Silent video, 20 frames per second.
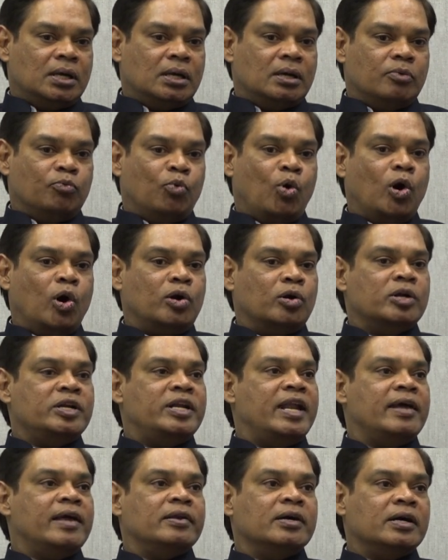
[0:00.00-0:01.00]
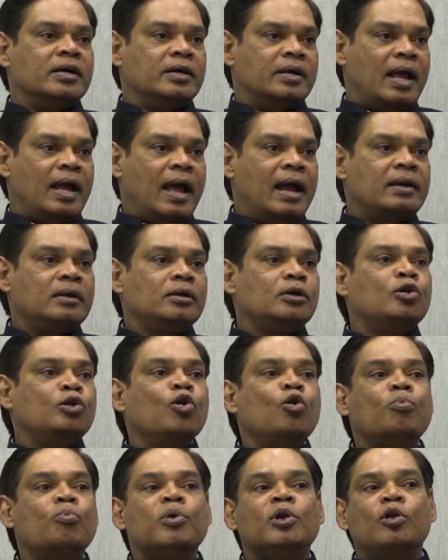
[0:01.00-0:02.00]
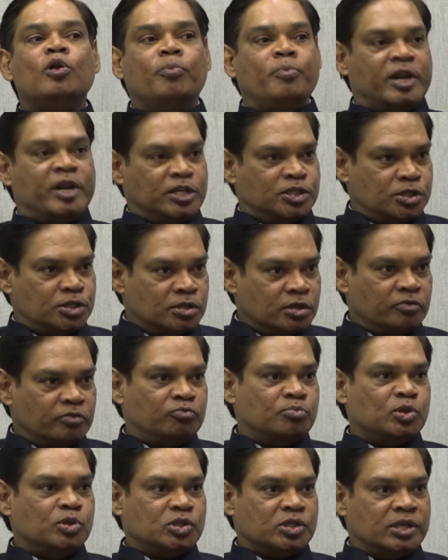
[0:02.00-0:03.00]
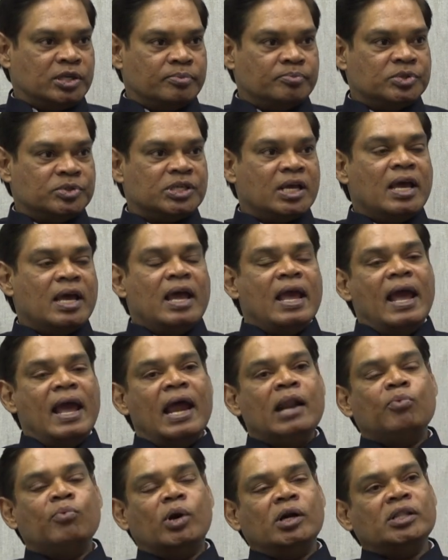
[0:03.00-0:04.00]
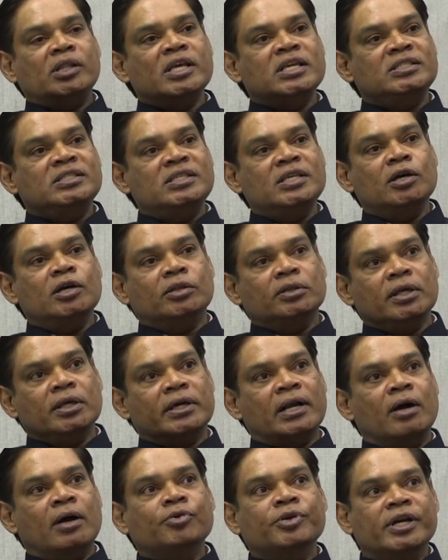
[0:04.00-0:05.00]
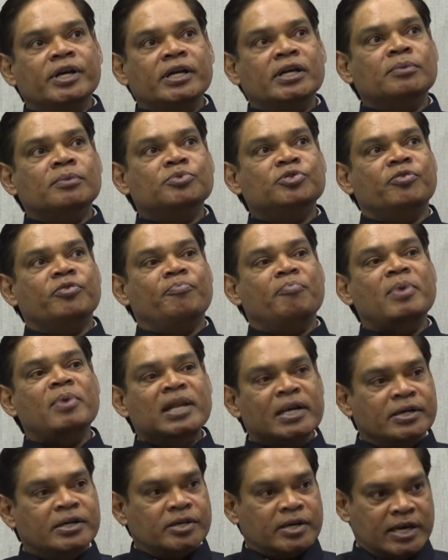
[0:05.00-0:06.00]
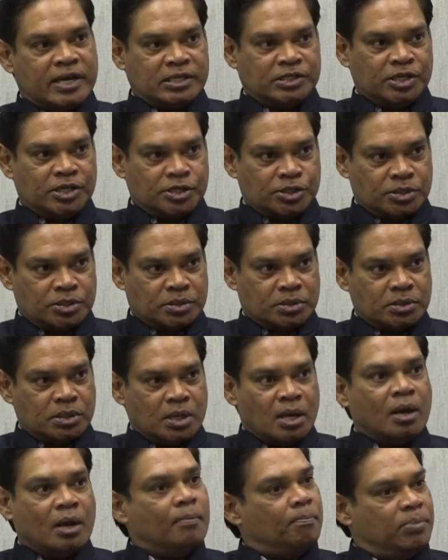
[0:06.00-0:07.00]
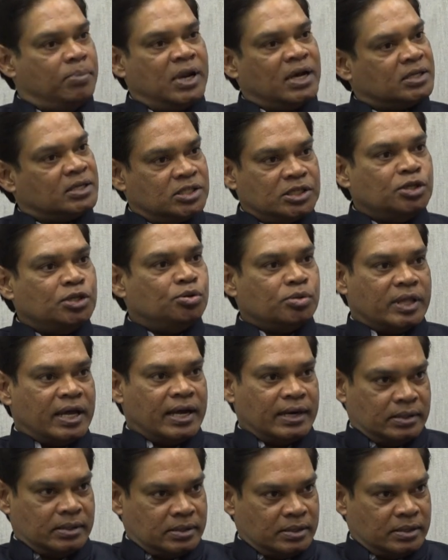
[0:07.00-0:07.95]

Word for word: war on terror and global oppression of Muslims. And what they see on the ground in terms of militarization plugs into that